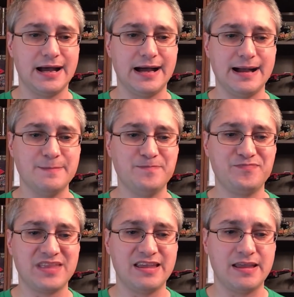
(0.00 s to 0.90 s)

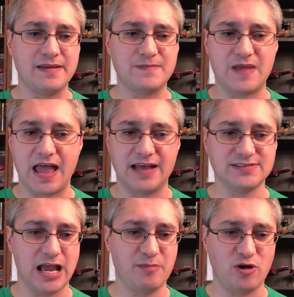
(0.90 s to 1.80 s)

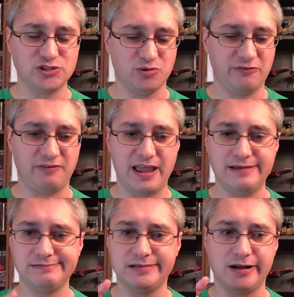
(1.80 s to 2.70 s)
as I'm also a
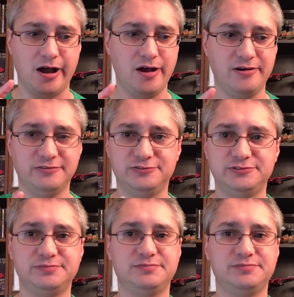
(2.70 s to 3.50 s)
fan of